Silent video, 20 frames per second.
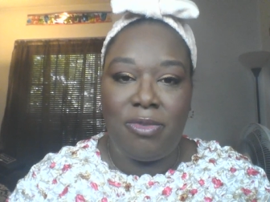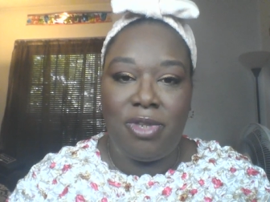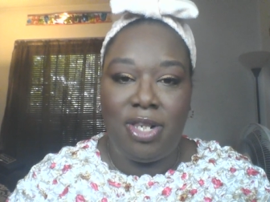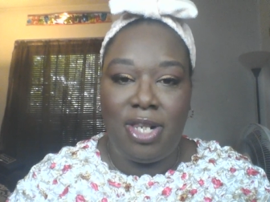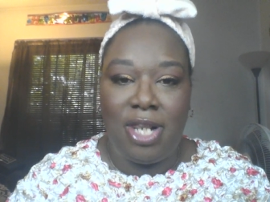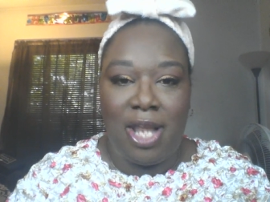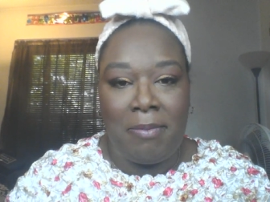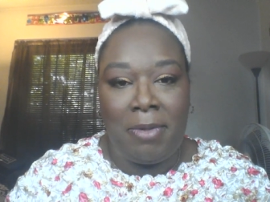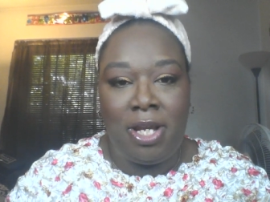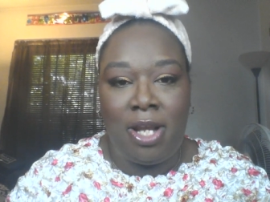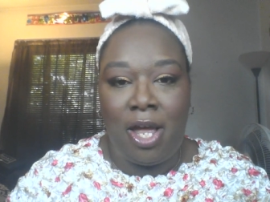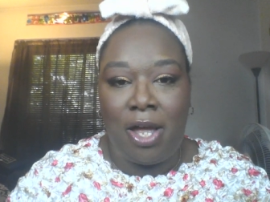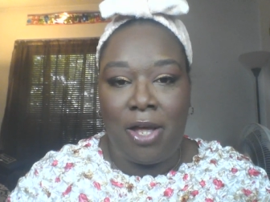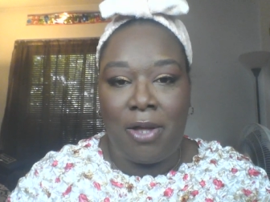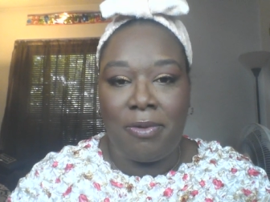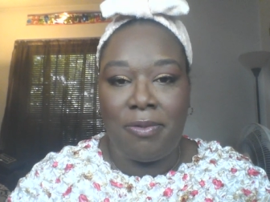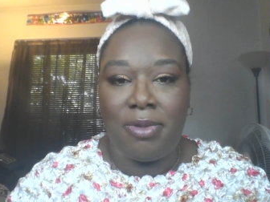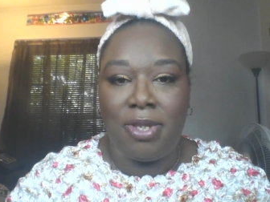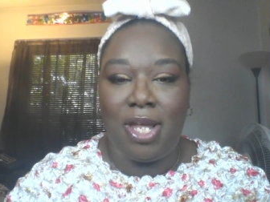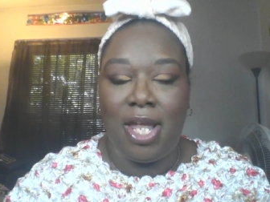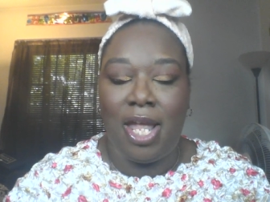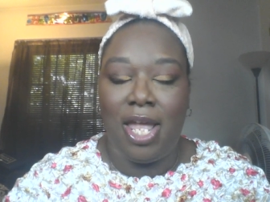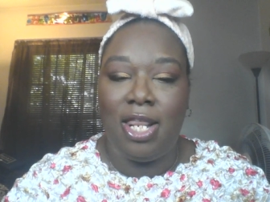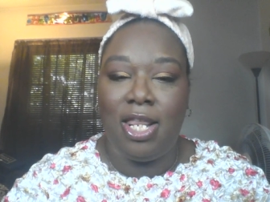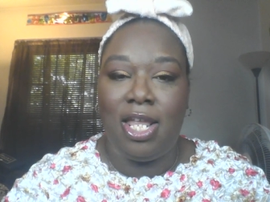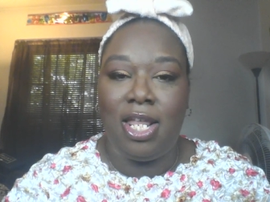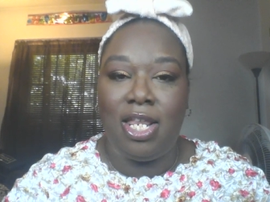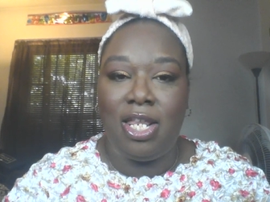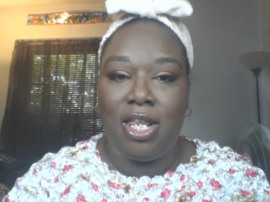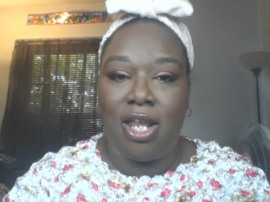Let me know. And
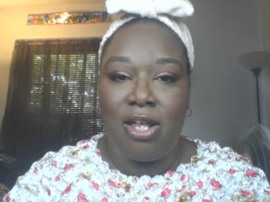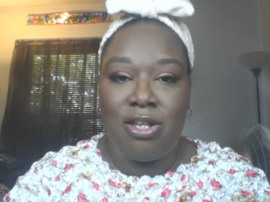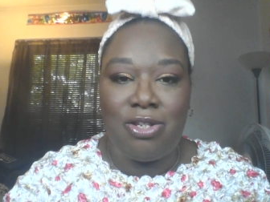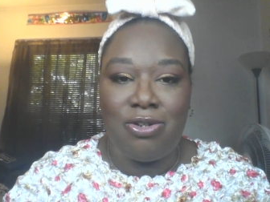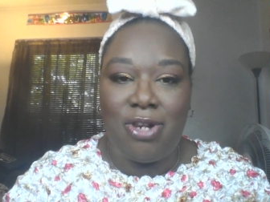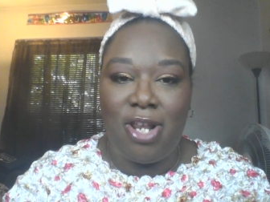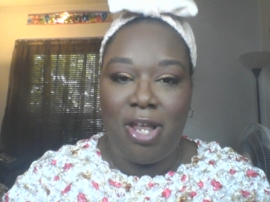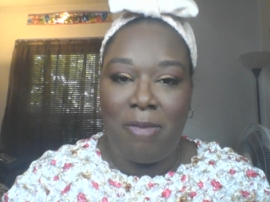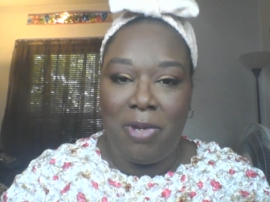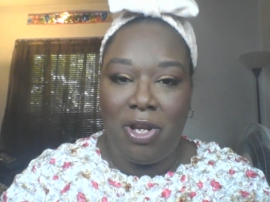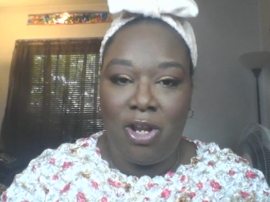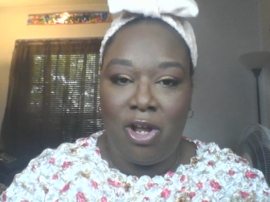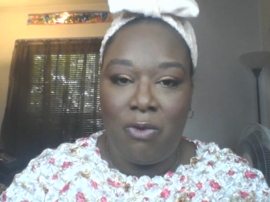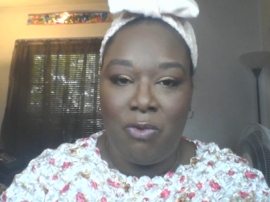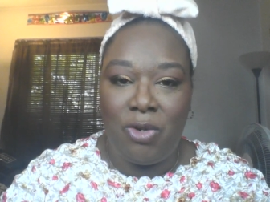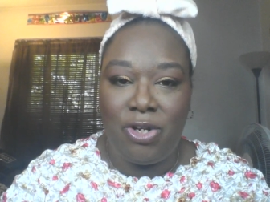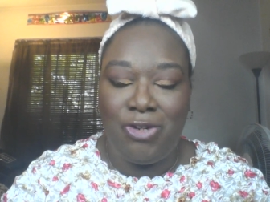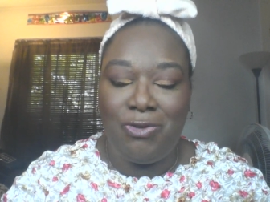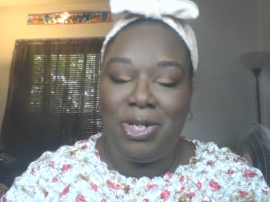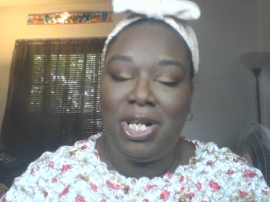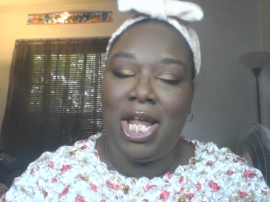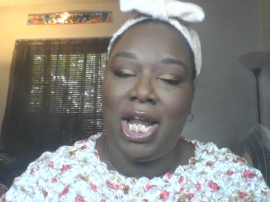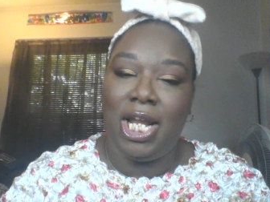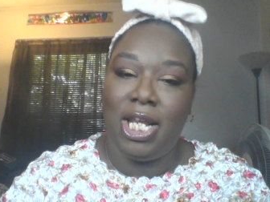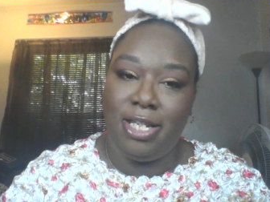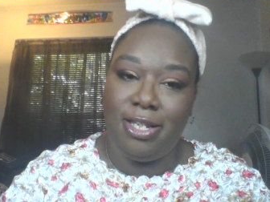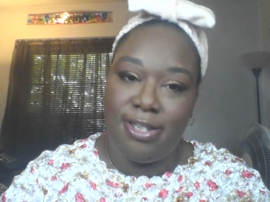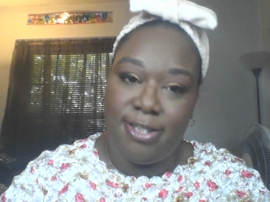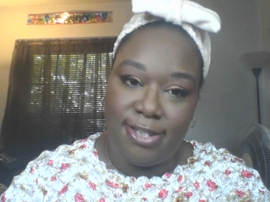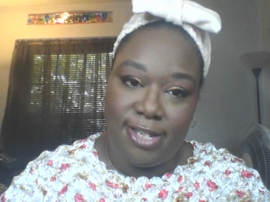then also let me know what you would like
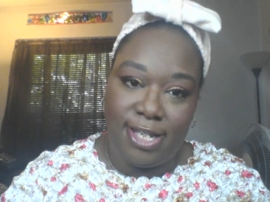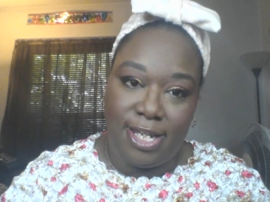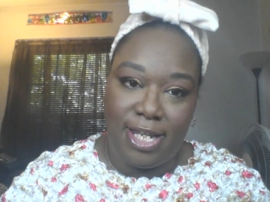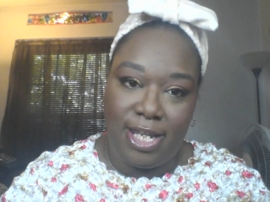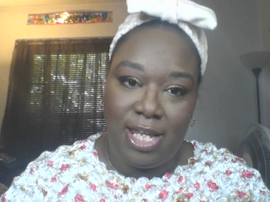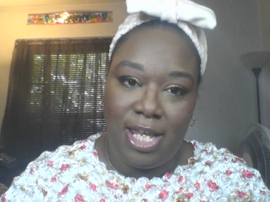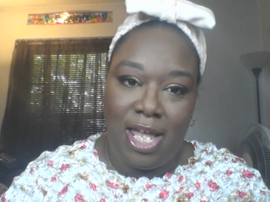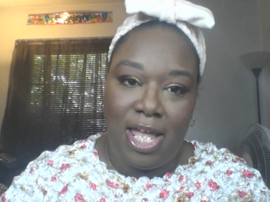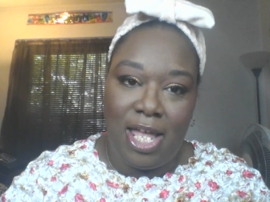to see.